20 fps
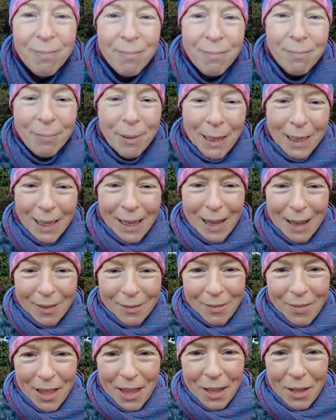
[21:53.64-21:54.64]
Big
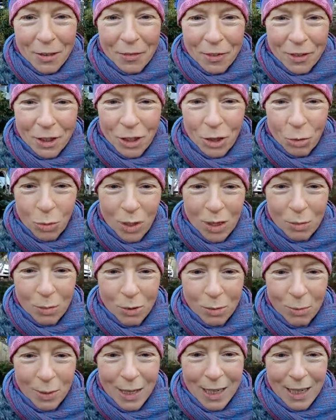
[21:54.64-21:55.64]
love. Thank you for joining
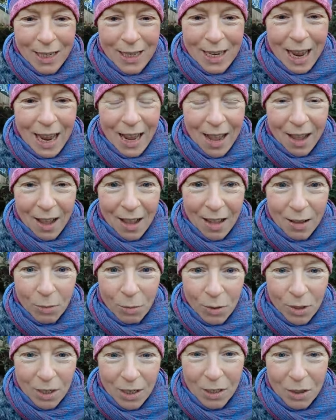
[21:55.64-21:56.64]
with me today. I
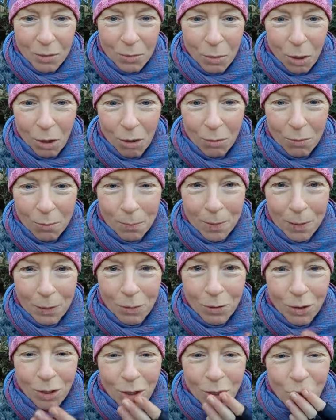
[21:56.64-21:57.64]
will see you tomorrow with
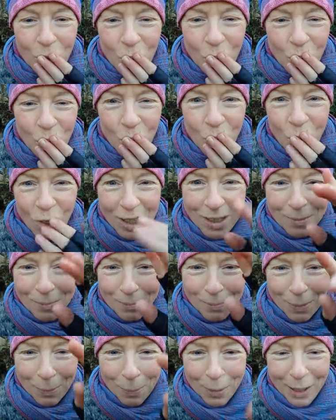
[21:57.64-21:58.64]
bells on.
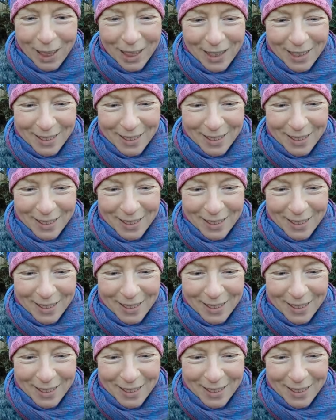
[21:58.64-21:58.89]
Bye-bye.